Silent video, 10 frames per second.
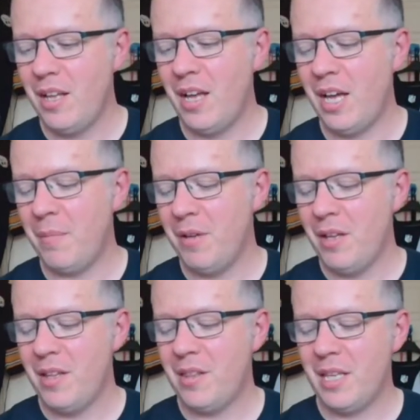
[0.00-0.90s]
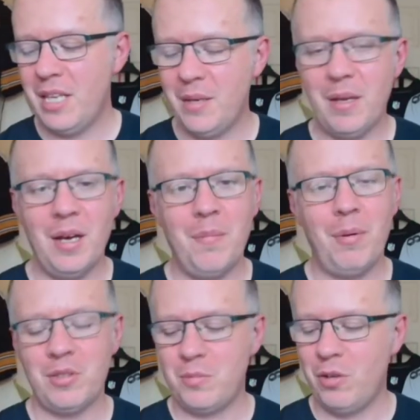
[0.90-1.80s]
The
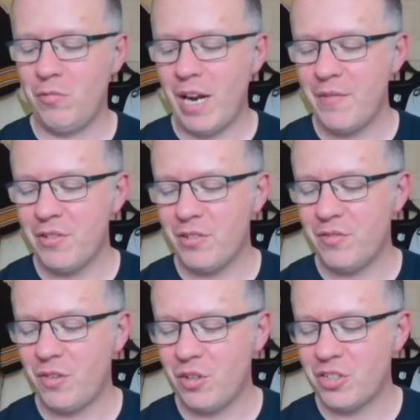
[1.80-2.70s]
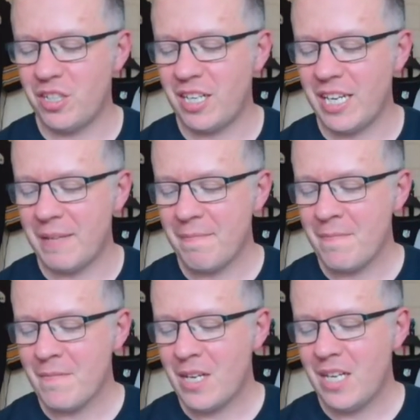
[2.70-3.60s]
Baltimore Ravens, unfortunately,
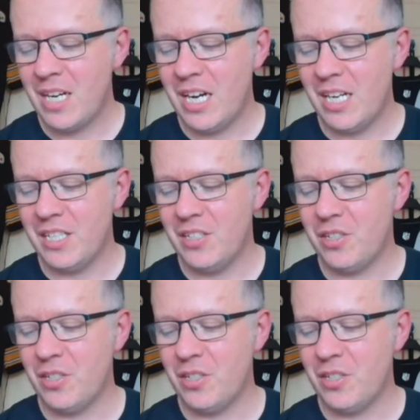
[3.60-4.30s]
did